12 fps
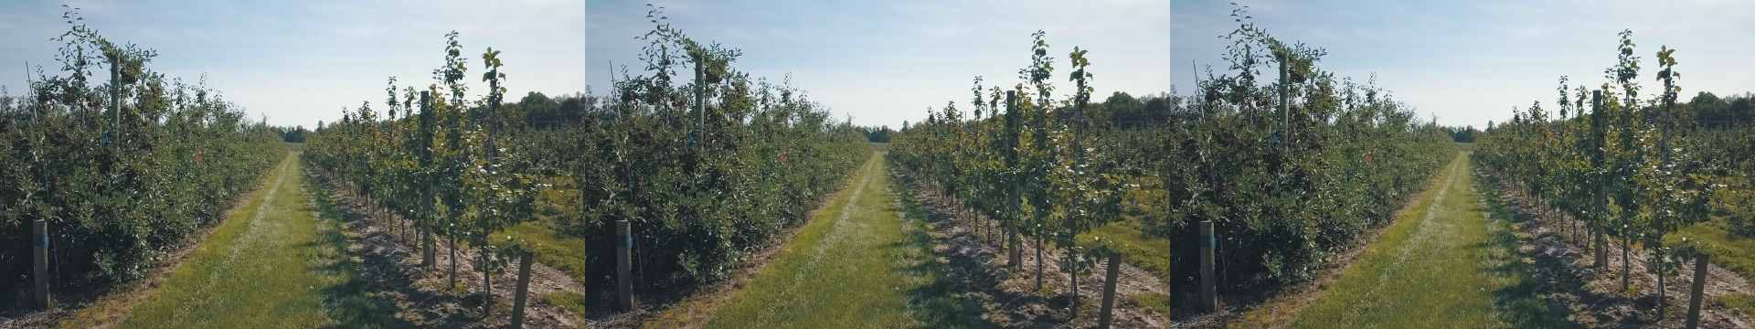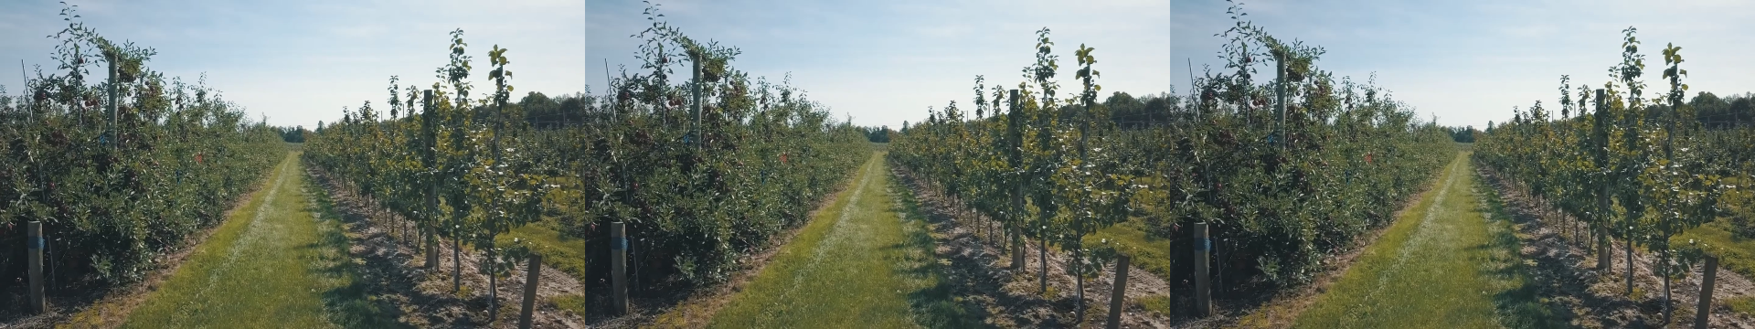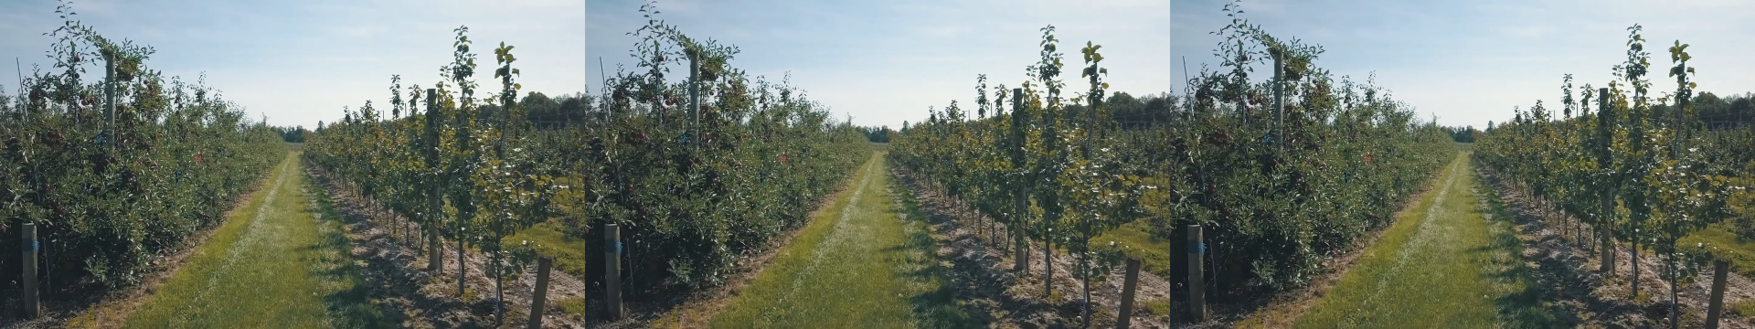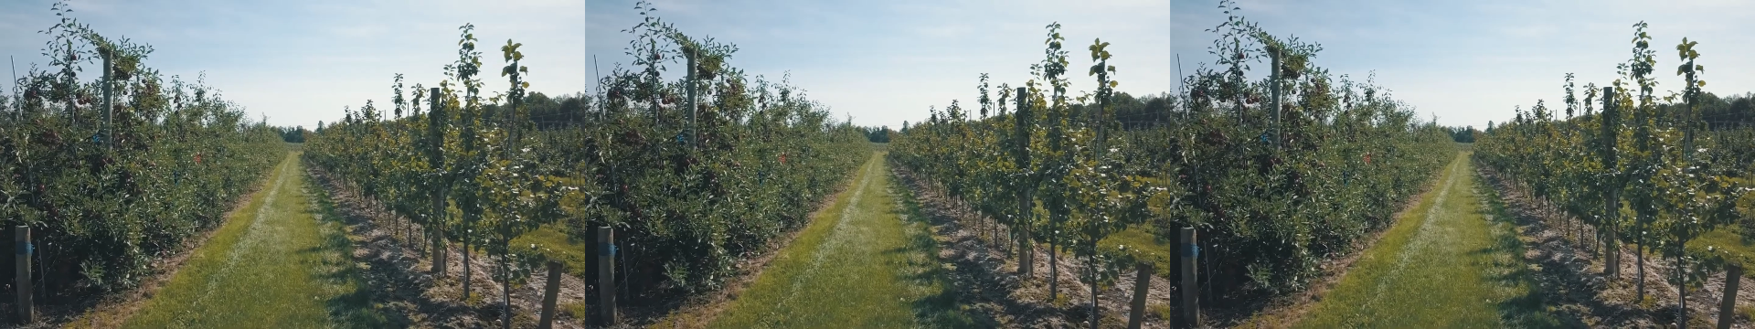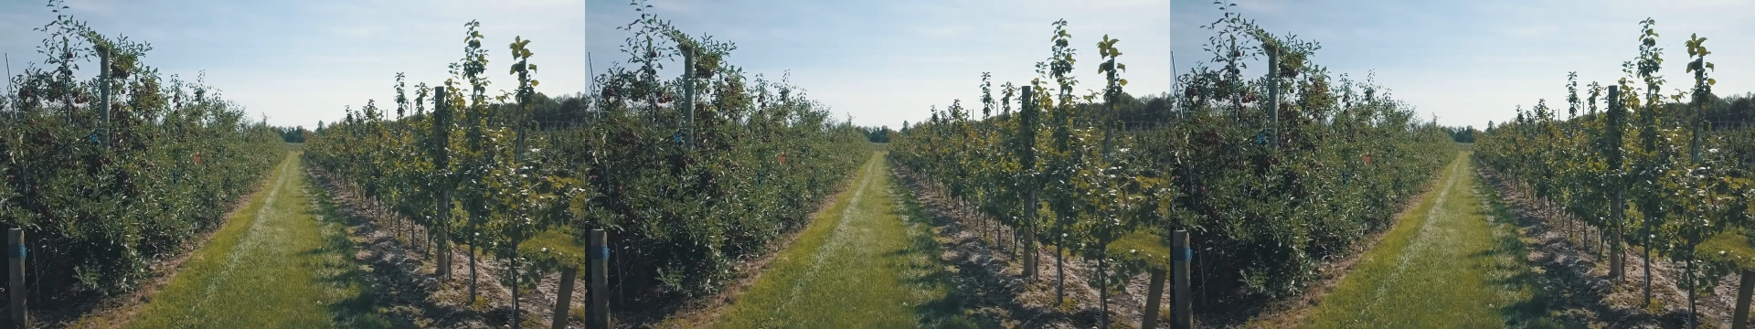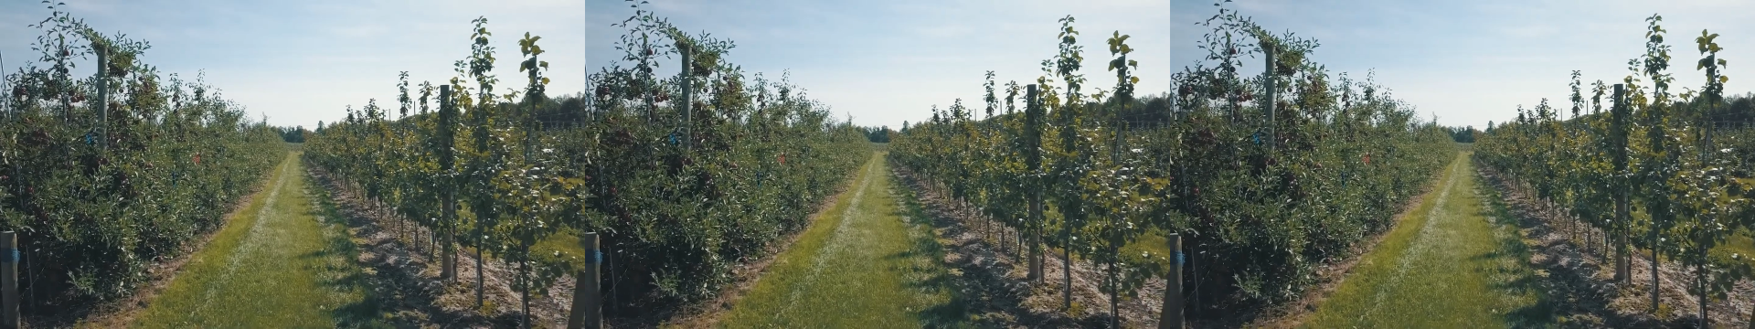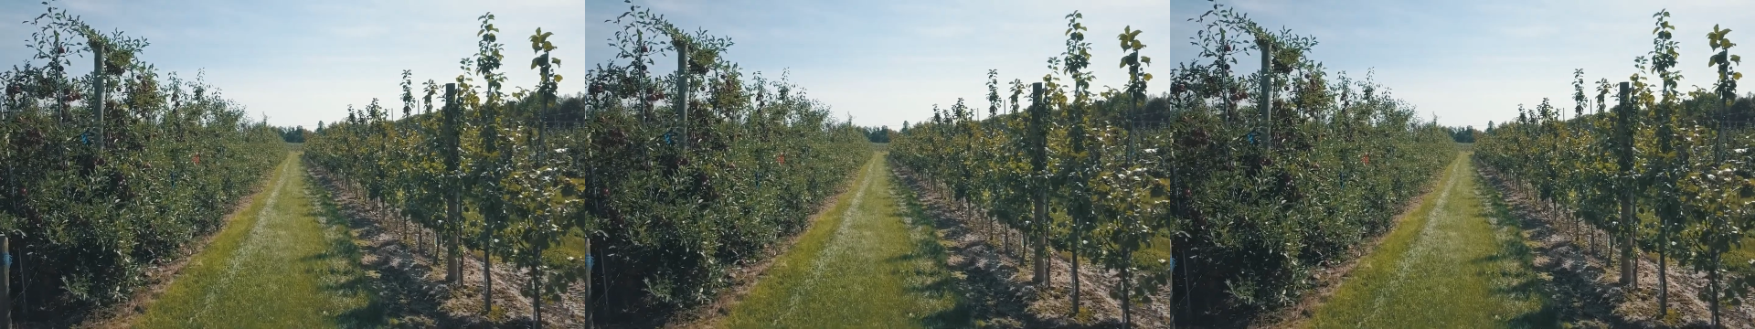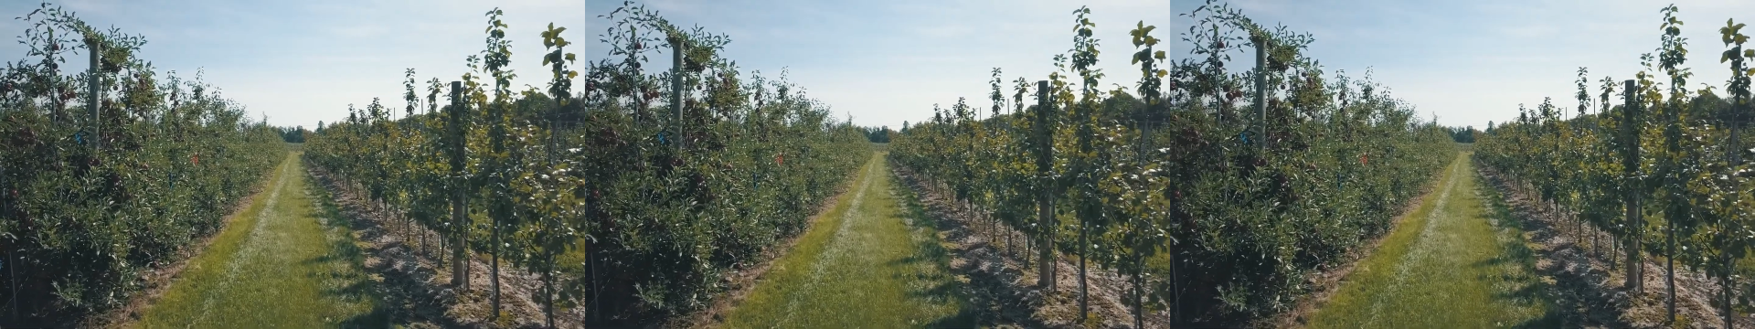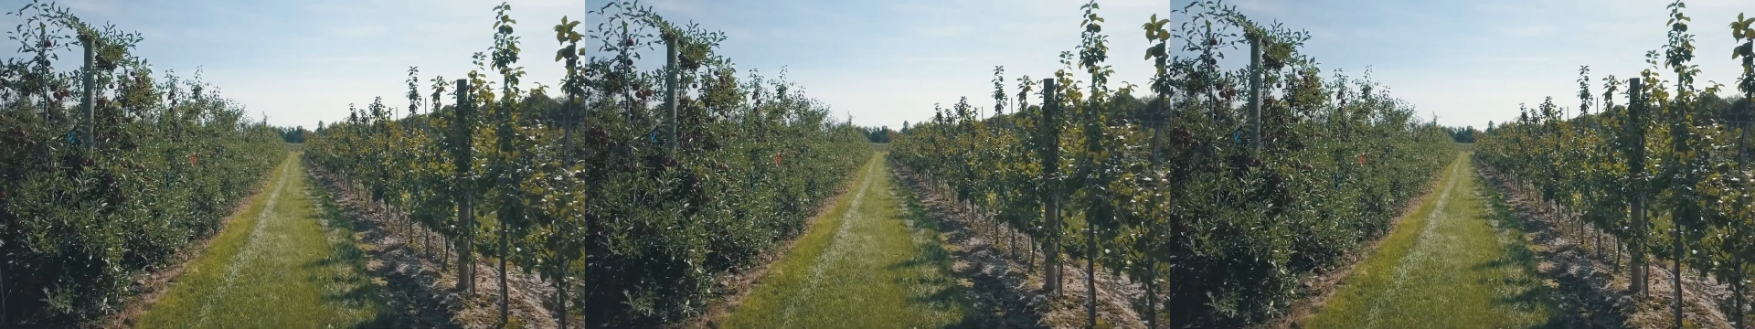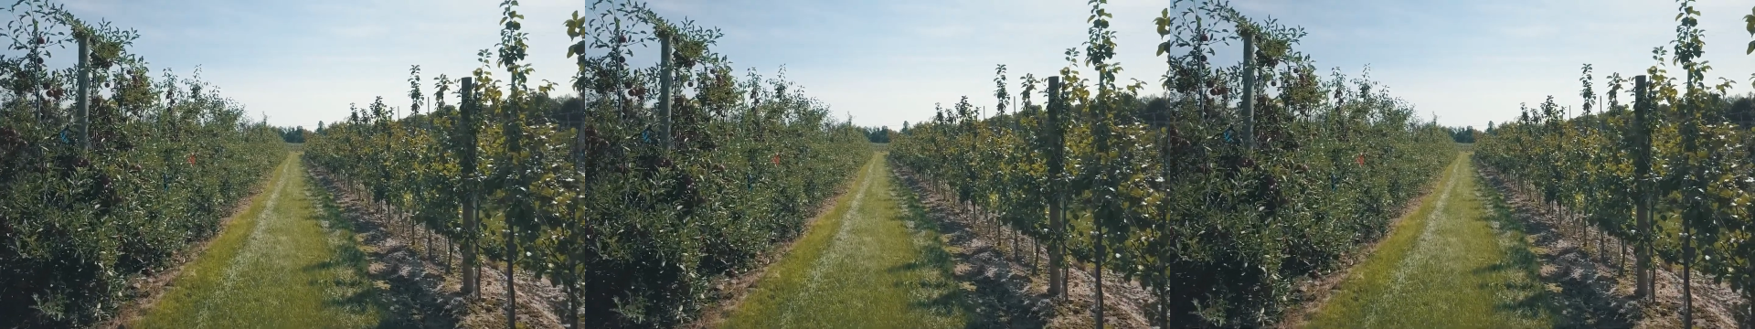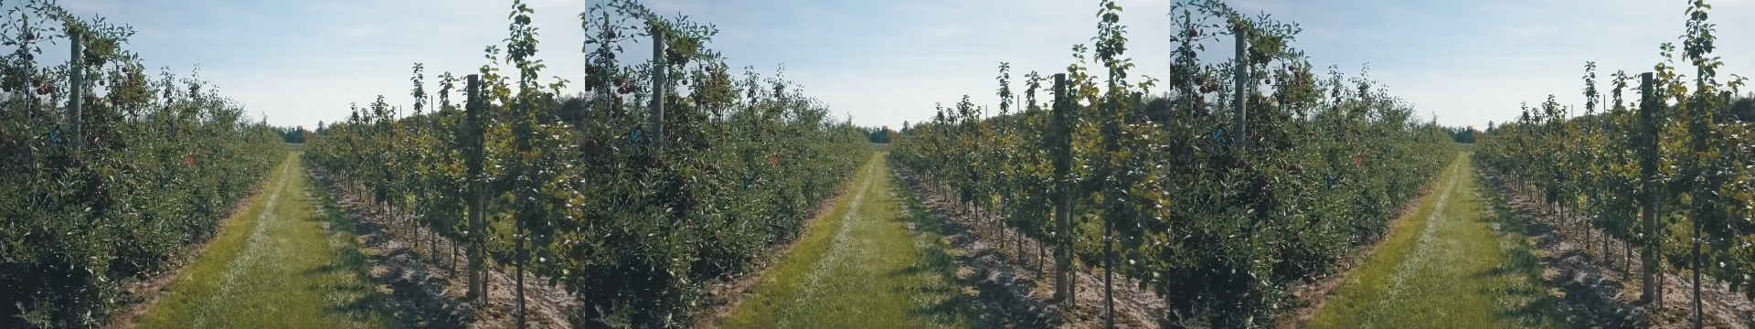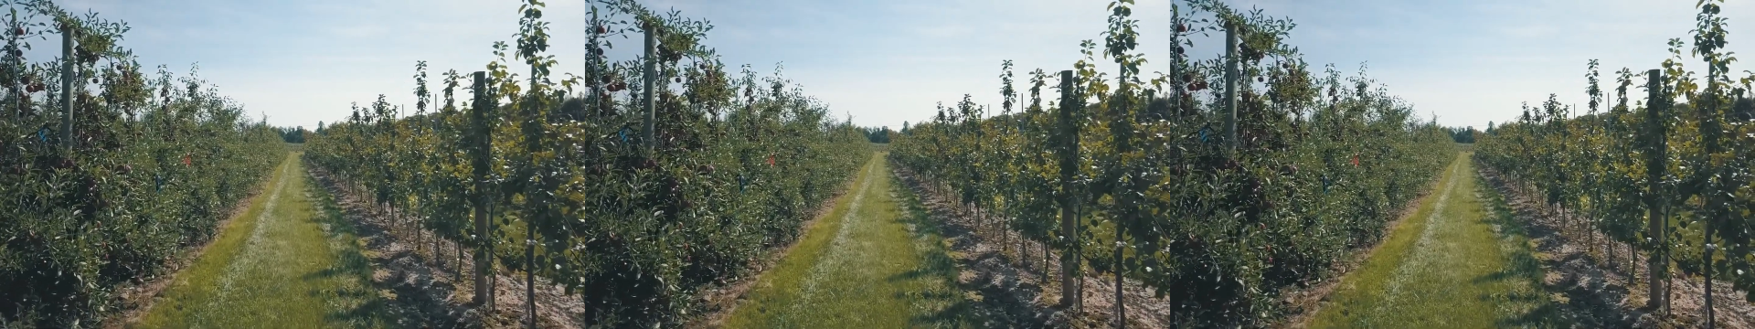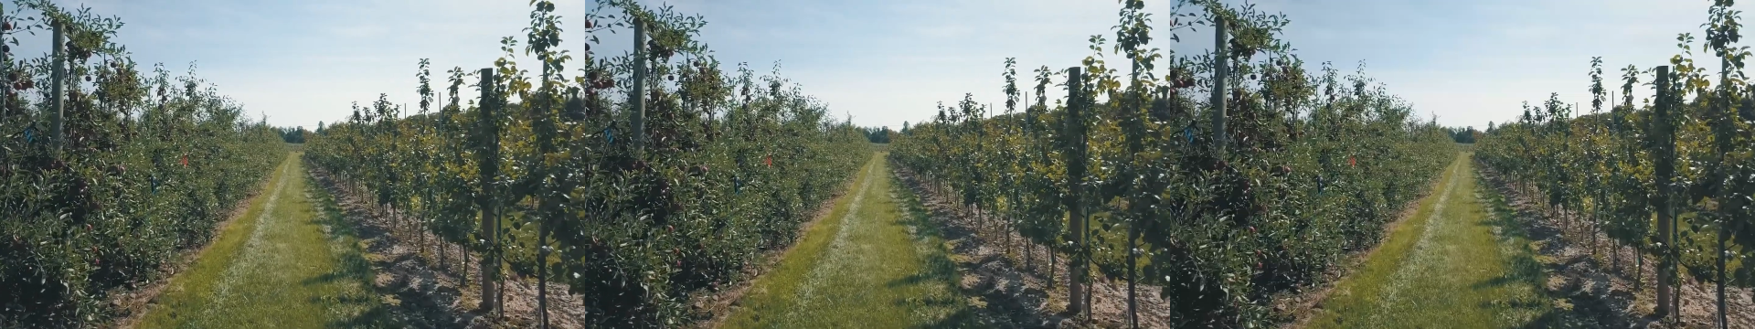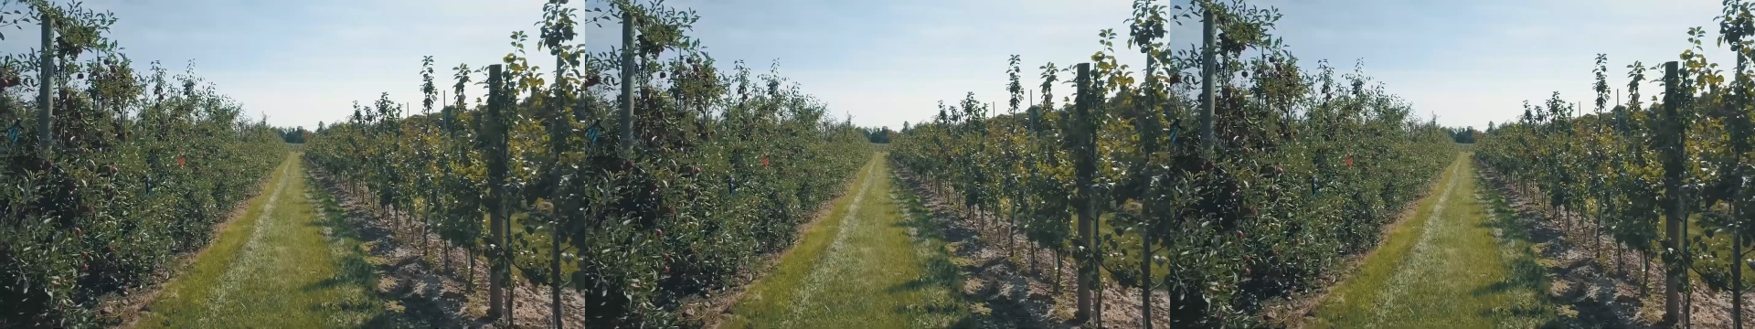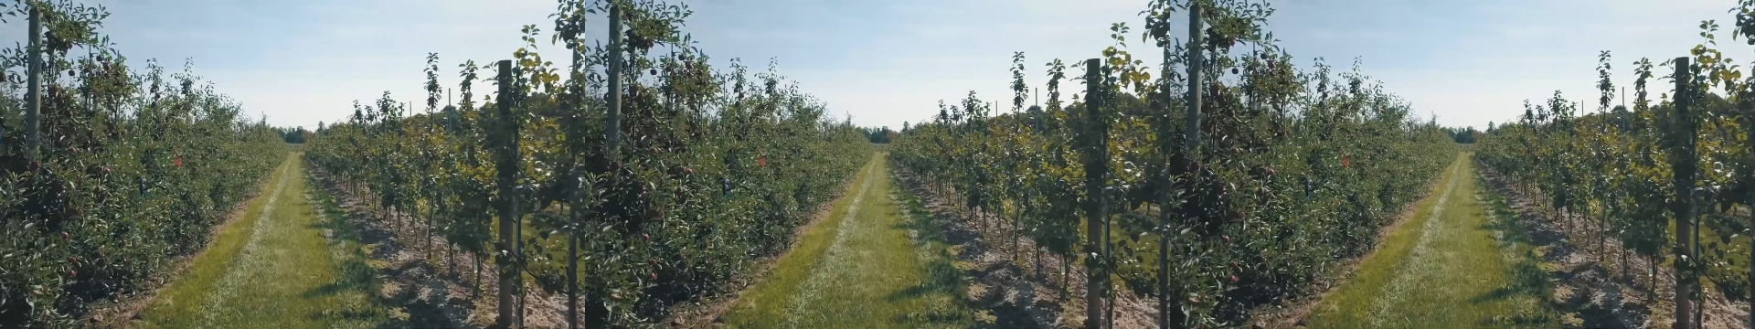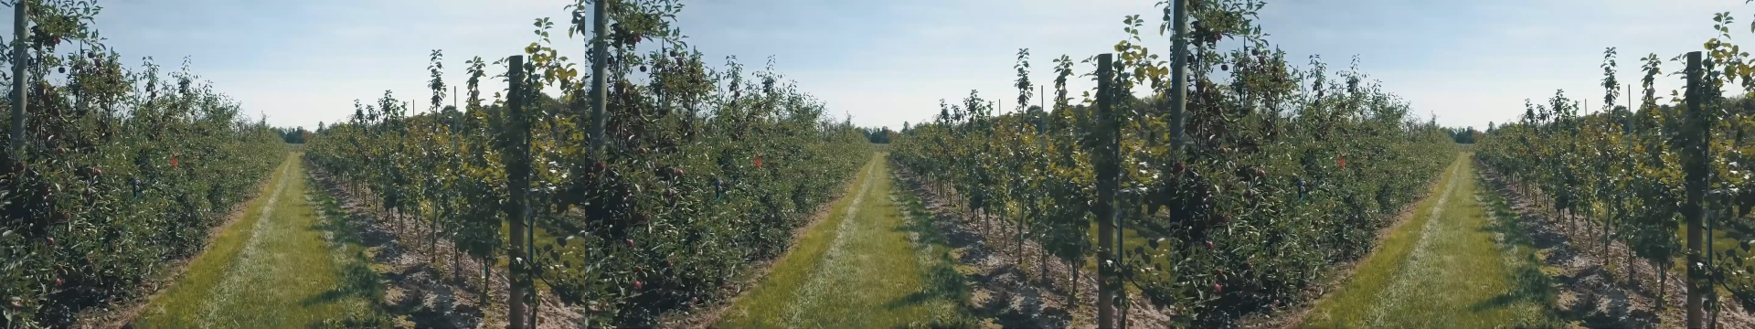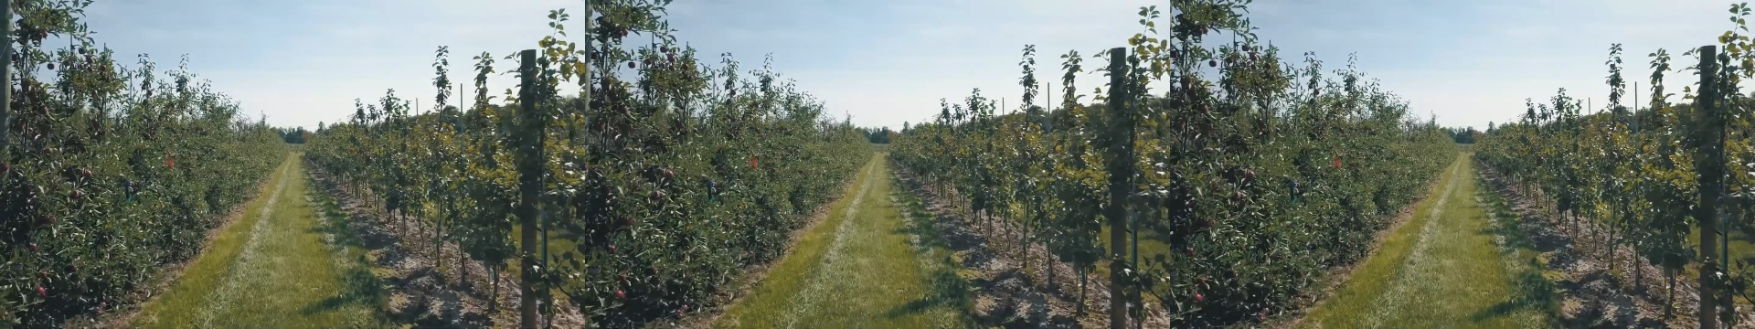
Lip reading: [unreadable: no face in view]